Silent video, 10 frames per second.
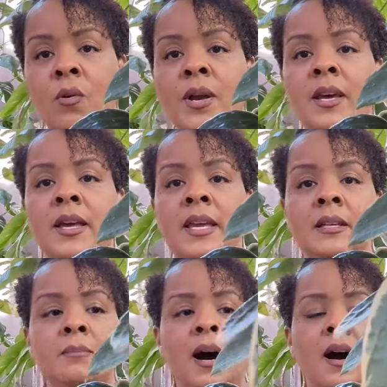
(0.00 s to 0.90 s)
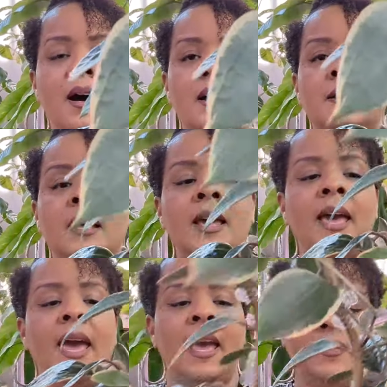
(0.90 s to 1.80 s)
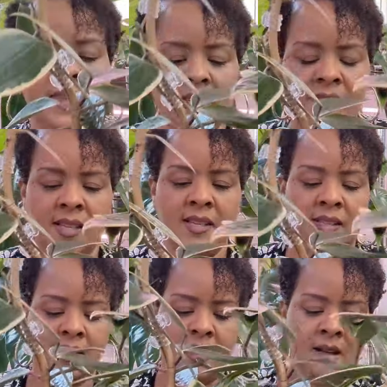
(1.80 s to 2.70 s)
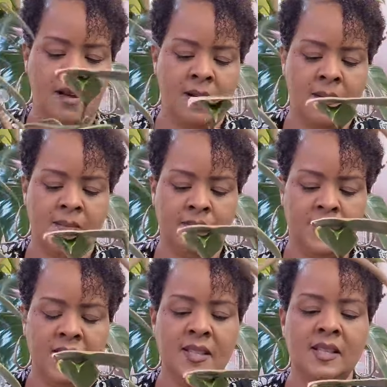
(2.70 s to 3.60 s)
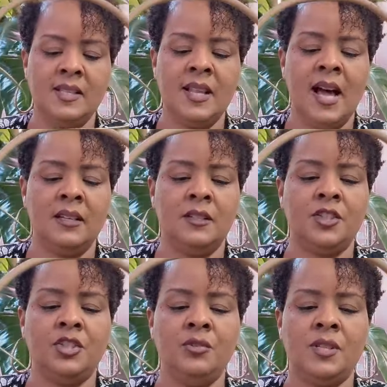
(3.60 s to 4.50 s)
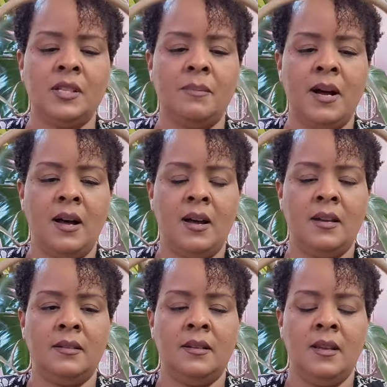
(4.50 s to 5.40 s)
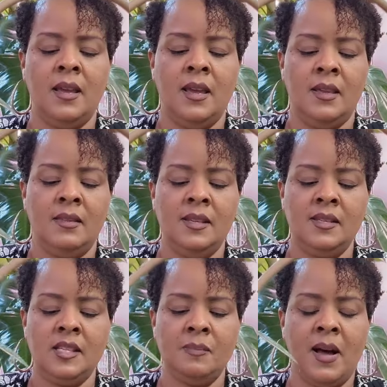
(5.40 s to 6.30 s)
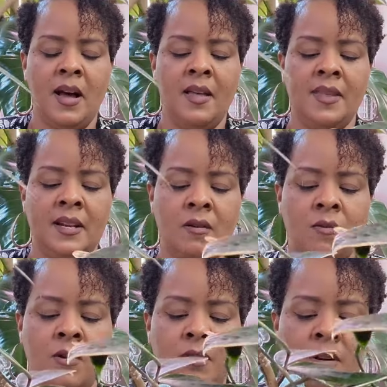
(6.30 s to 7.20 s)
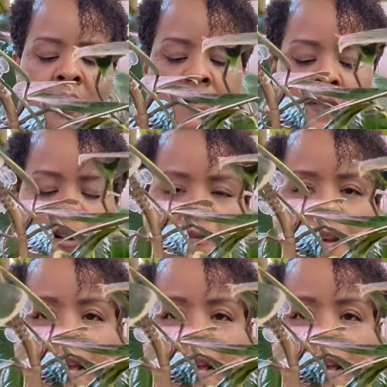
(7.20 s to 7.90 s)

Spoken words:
Hoya in pond. And this is not Lechusa pond. This is pond that I ordered off of